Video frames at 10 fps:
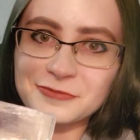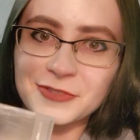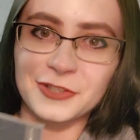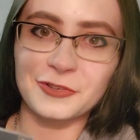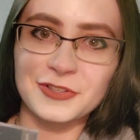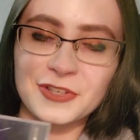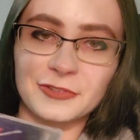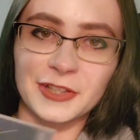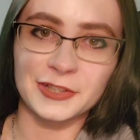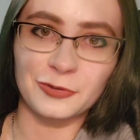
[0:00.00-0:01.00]
I know I
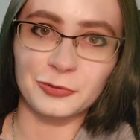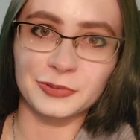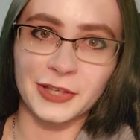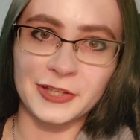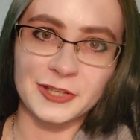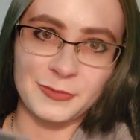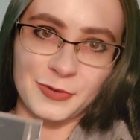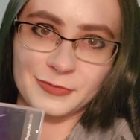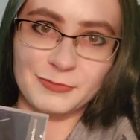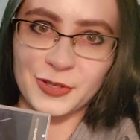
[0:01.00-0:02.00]
sound like an old lady,
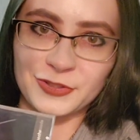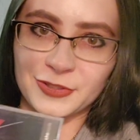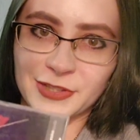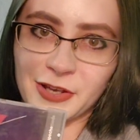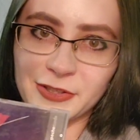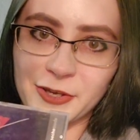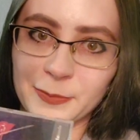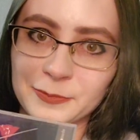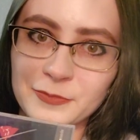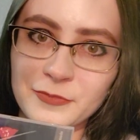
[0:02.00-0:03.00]
but mentally I am.